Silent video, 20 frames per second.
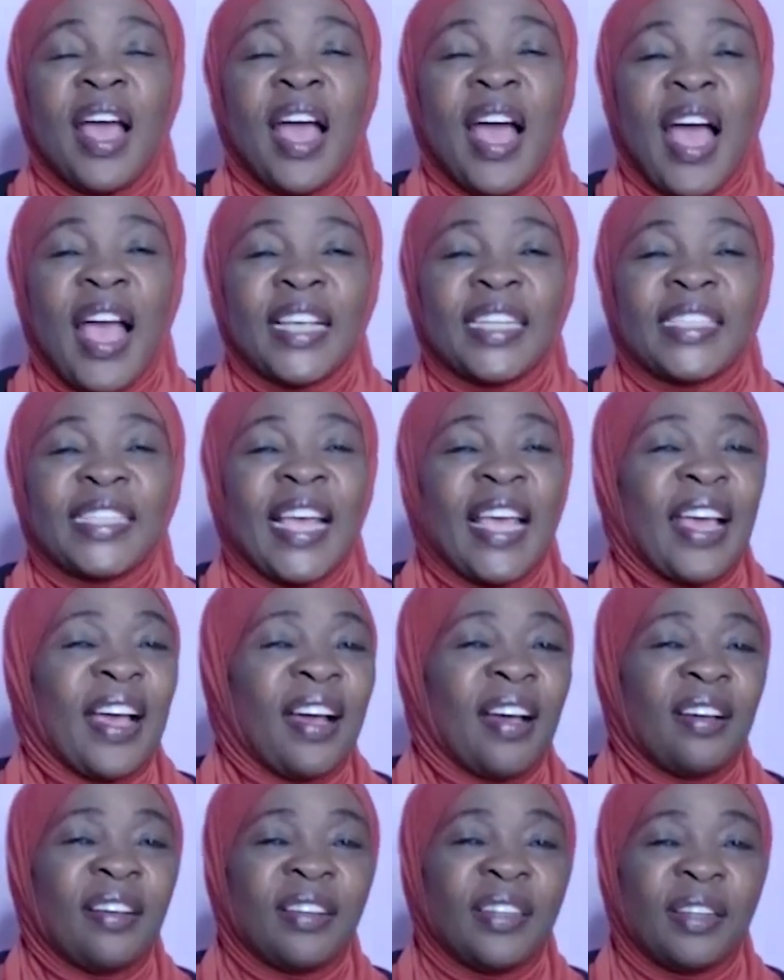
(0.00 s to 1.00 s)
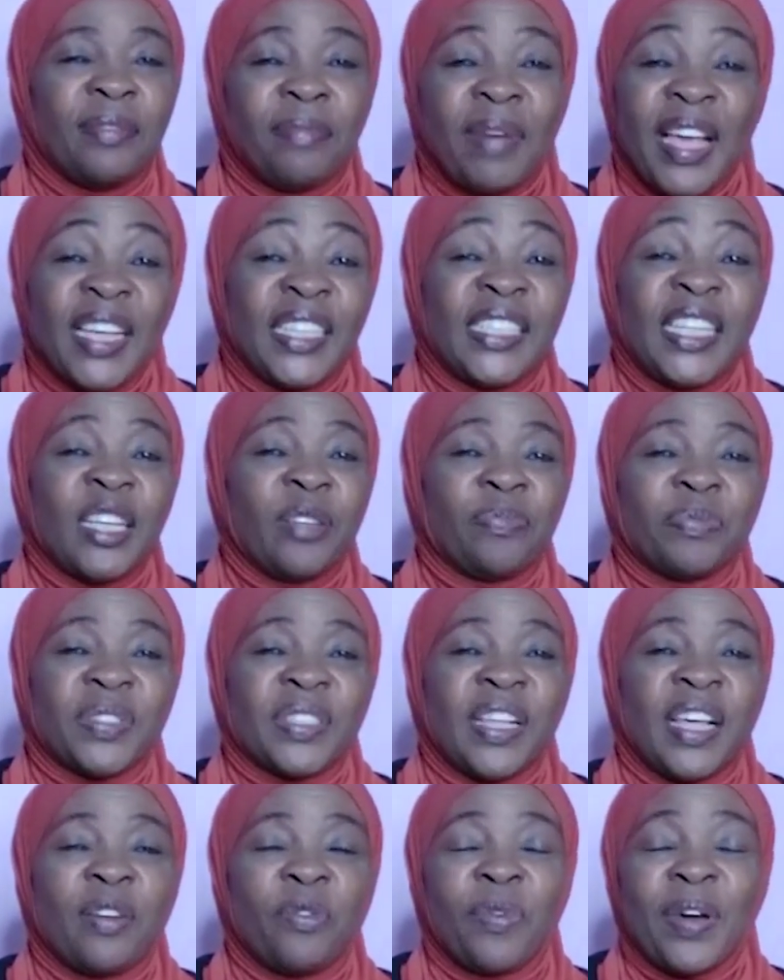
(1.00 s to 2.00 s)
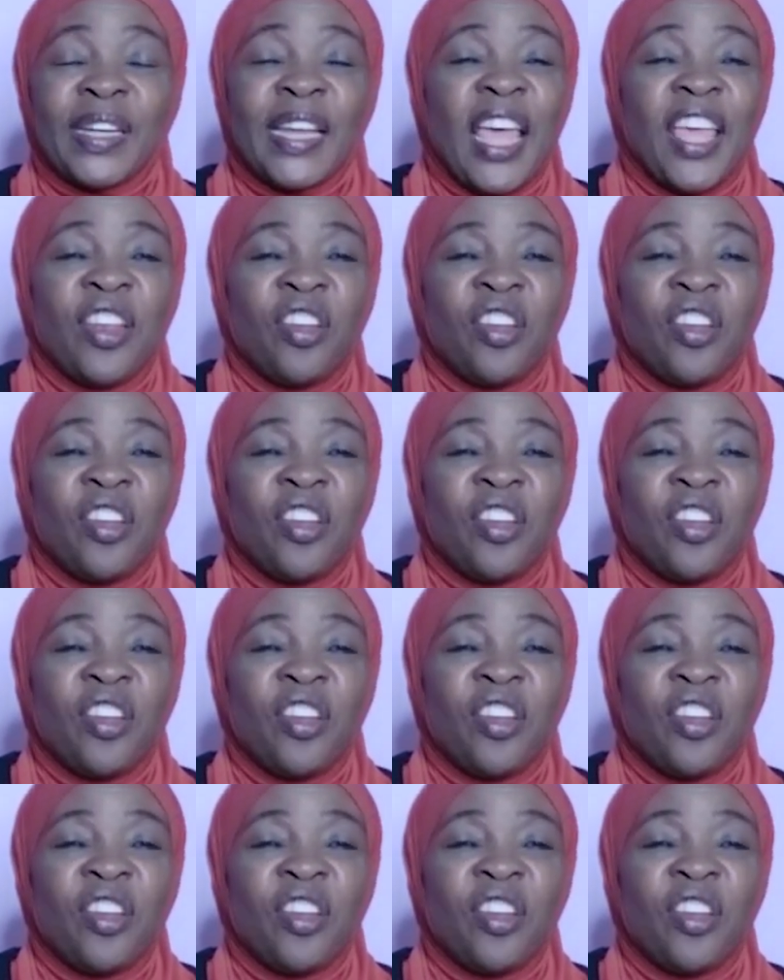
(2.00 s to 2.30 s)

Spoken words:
I share my tips, what I